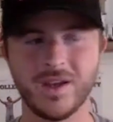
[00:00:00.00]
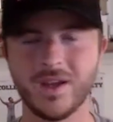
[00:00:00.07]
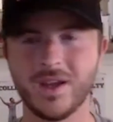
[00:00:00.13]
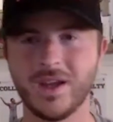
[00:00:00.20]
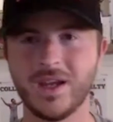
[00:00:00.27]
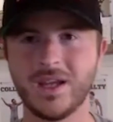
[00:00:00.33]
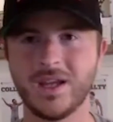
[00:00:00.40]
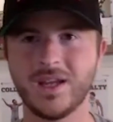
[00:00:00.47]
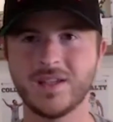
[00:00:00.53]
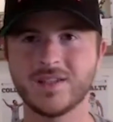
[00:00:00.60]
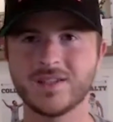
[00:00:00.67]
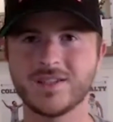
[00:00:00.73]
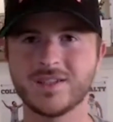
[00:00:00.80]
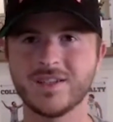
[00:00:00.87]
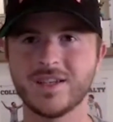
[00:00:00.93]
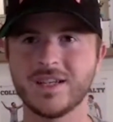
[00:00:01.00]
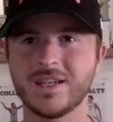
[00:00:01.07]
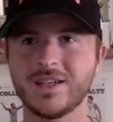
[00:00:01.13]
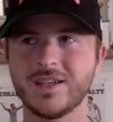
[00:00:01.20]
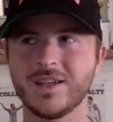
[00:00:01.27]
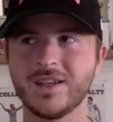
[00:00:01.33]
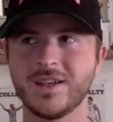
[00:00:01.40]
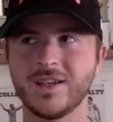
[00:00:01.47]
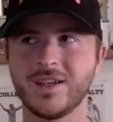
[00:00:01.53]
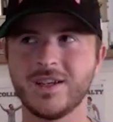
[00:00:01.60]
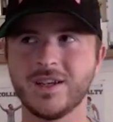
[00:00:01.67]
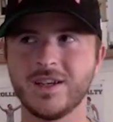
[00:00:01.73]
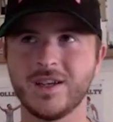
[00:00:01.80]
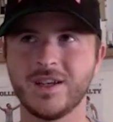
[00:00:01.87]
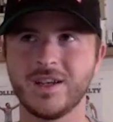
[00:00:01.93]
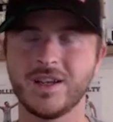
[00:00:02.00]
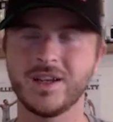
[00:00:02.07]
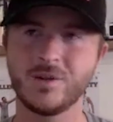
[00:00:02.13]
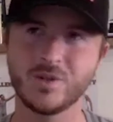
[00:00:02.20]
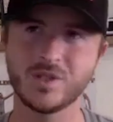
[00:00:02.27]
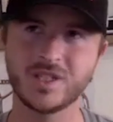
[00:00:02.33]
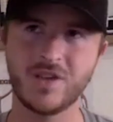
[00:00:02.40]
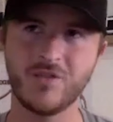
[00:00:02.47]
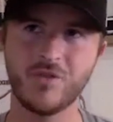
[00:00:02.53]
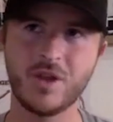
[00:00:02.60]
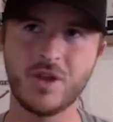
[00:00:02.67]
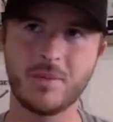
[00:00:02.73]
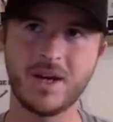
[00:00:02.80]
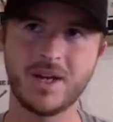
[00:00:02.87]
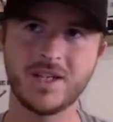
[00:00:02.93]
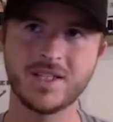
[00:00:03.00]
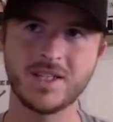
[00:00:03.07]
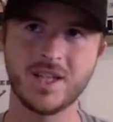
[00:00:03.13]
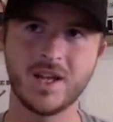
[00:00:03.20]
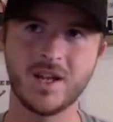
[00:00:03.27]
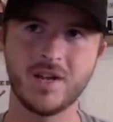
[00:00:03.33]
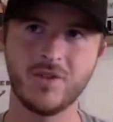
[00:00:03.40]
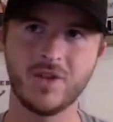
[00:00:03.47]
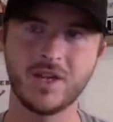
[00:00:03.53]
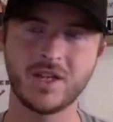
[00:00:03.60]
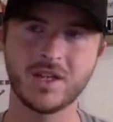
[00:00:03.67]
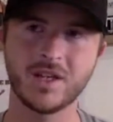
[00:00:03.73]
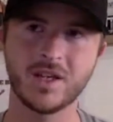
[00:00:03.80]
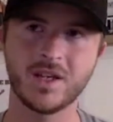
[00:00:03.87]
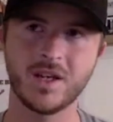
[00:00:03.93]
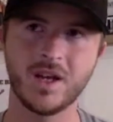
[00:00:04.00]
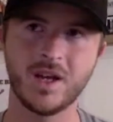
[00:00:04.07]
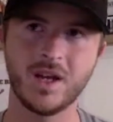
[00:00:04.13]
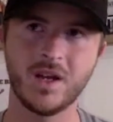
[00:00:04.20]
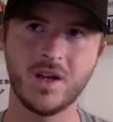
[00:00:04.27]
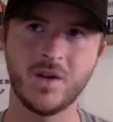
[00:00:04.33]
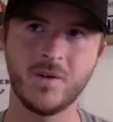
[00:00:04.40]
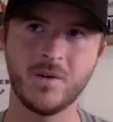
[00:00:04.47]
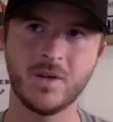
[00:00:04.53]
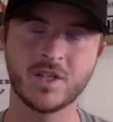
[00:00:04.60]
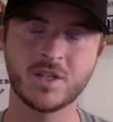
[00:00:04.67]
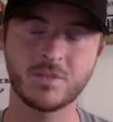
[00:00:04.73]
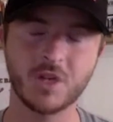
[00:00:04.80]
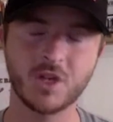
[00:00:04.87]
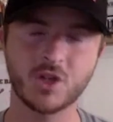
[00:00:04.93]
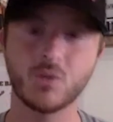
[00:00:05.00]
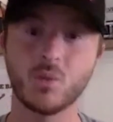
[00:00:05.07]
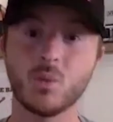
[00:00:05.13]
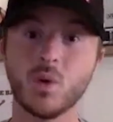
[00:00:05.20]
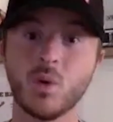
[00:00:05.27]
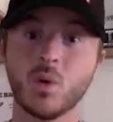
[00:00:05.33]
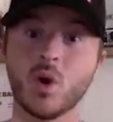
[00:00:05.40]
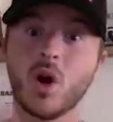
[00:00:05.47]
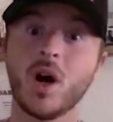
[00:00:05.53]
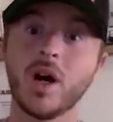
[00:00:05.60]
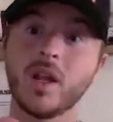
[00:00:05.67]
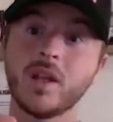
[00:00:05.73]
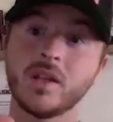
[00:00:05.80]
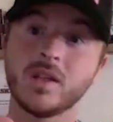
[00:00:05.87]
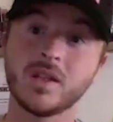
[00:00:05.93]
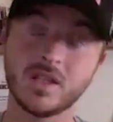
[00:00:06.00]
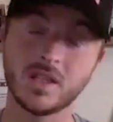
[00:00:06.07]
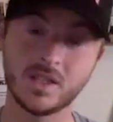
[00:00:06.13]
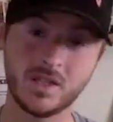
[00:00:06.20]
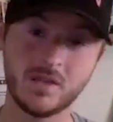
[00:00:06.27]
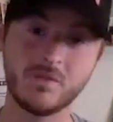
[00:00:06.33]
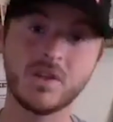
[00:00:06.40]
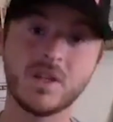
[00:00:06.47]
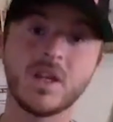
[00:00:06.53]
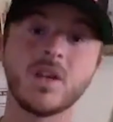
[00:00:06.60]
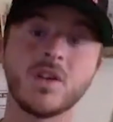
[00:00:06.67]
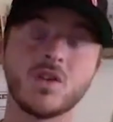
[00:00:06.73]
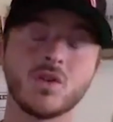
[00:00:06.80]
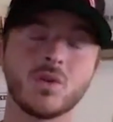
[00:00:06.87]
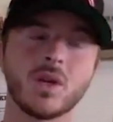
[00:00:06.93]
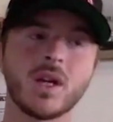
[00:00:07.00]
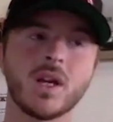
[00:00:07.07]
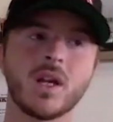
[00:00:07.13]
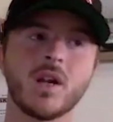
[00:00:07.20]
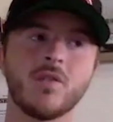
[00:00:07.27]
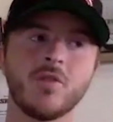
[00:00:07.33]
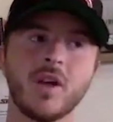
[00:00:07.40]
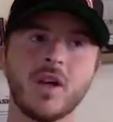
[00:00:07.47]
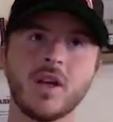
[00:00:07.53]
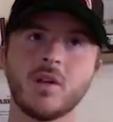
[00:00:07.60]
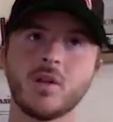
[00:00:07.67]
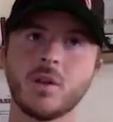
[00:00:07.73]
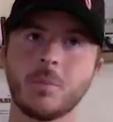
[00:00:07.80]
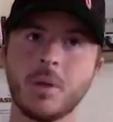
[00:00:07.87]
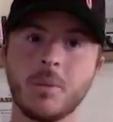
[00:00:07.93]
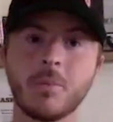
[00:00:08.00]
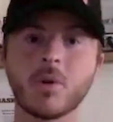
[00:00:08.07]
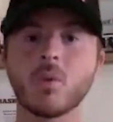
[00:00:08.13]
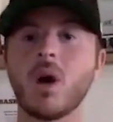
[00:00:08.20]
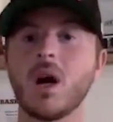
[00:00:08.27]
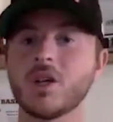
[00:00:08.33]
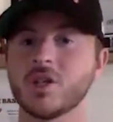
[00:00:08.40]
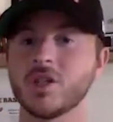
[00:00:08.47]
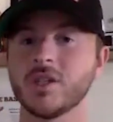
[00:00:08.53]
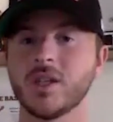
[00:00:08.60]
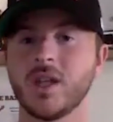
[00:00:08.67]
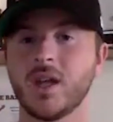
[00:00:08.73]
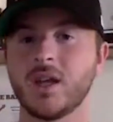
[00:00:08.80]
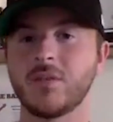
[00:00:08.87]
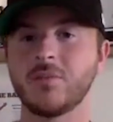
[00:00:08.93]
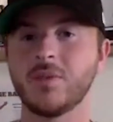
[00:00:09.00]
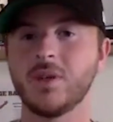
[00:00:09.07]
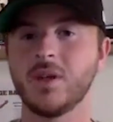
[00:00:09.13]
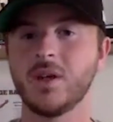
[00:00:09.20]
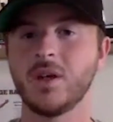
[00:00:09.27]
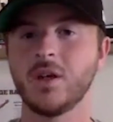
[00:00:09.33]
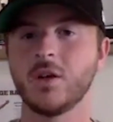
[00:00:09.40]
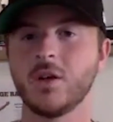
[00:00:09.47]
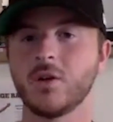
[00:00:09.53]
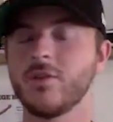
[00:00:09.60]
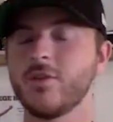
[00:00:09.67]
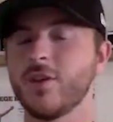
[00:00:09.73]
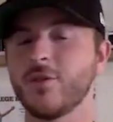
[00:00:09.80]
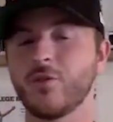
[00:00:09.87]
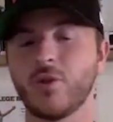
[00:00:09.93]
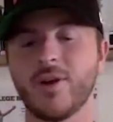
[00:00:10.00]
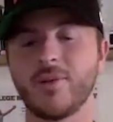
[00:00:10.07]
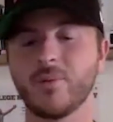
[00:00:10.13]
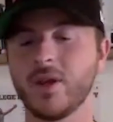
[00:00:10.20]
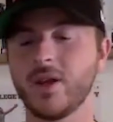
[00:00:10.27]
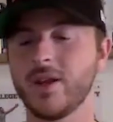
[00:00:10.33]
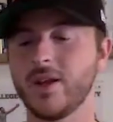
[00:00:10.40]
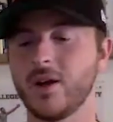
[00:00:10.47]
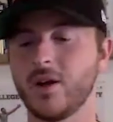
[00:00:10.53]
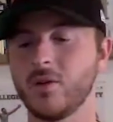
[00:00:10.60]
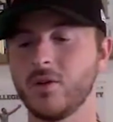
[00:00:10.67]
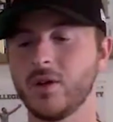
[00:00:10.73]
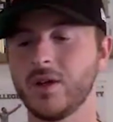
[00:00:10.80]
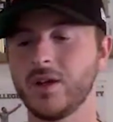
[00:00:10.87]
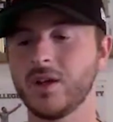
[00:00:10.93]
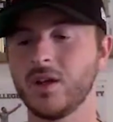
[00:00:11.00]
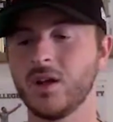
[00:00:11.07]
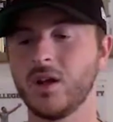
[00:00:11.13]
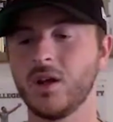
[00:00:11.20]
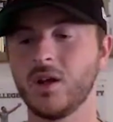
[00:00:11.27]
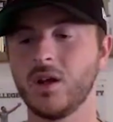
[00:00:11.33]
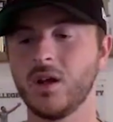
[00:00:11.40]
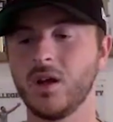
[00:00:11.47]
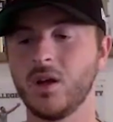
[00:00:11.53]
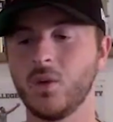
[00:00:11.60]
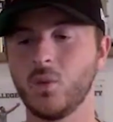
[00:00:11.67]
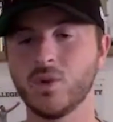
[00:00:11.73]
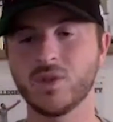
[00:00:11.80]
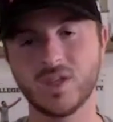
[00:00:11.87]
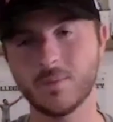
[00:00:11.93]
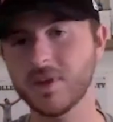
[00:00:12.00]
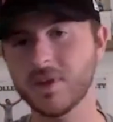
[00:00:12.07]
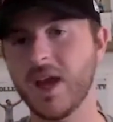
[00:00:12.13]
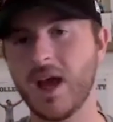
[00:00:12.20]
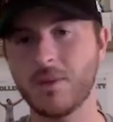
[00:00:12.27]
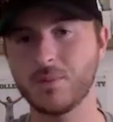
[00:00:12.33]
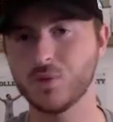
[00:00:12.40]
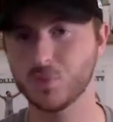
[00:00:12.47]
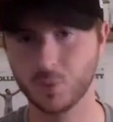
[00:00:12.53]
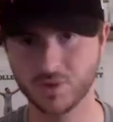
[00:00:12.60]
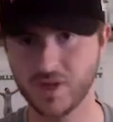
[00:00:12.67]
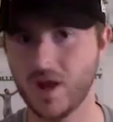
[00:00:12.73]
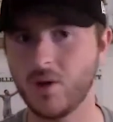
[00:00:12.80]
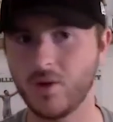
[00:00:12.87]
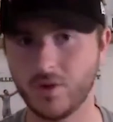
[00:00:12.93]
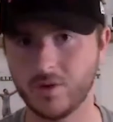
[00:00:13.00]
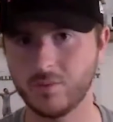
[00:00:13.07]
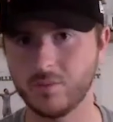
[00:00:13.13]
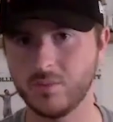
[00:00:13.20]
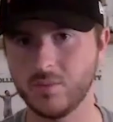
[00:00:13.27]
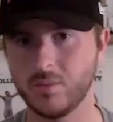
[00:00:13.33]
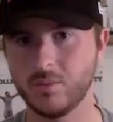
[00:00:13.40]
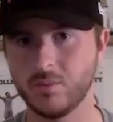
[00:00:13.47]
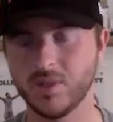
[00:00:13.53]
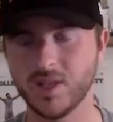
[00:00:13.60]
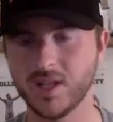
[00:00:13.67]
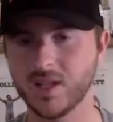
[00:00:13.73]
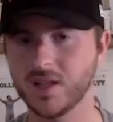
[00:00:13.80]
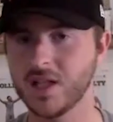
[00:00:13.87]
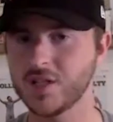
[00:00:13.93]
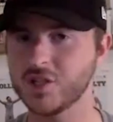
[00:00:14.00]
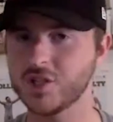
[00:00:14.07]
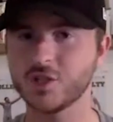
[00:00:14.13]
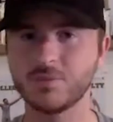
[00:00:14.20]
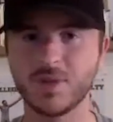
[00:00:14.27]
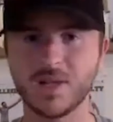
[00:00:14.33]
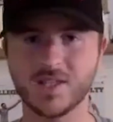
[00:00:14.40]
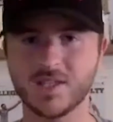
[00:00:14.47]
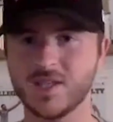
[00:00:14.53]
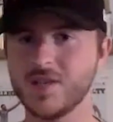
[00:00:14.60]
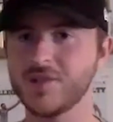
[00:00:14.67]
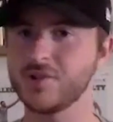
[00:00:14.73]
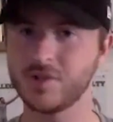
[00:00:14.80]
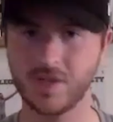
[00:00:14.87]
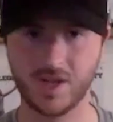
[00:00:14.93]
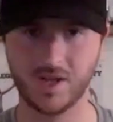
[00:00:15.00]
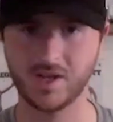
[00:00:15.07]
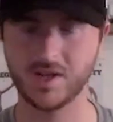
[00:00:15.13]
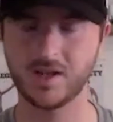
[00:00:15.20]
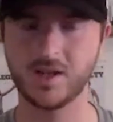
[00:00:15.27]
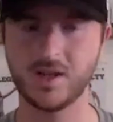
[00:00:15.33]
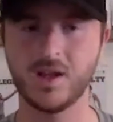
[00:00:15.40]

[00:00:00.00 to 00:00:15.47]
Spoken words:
it was definitely a mindset of like, especially when we were on TV doing it, of like, the people are watching the game, or even if we're on radio, like, when something happens, we'll tell them. But like, let's just make this entertaining,